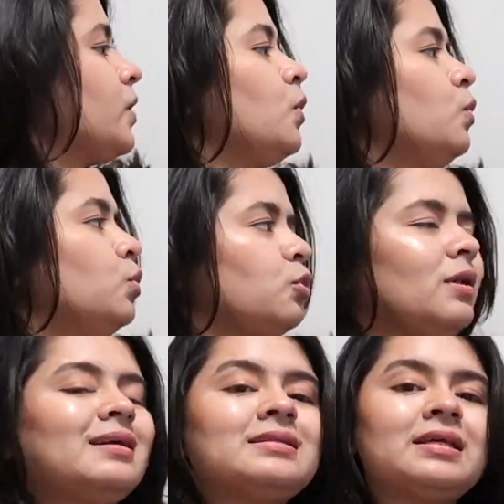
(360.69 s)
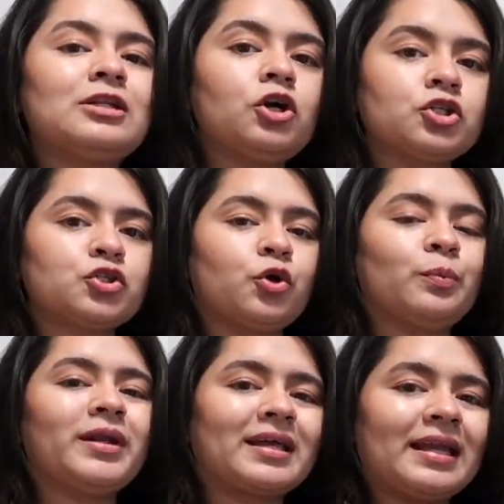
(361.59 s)
overall, it looks good,
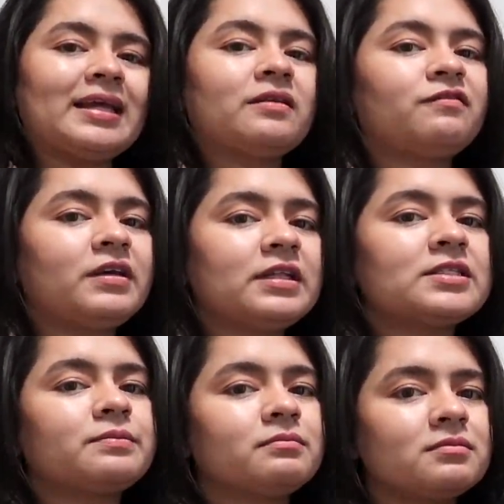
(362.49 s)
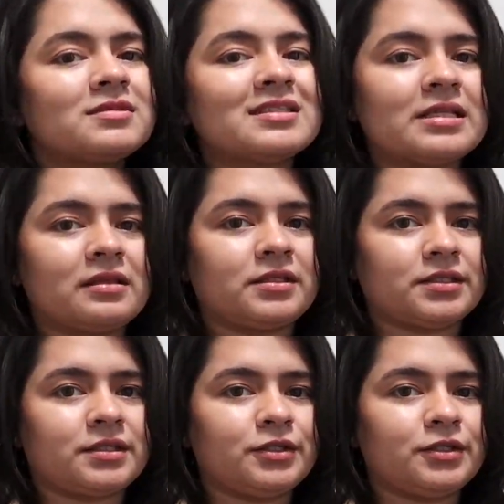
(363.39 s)
but again, it feels synthetic.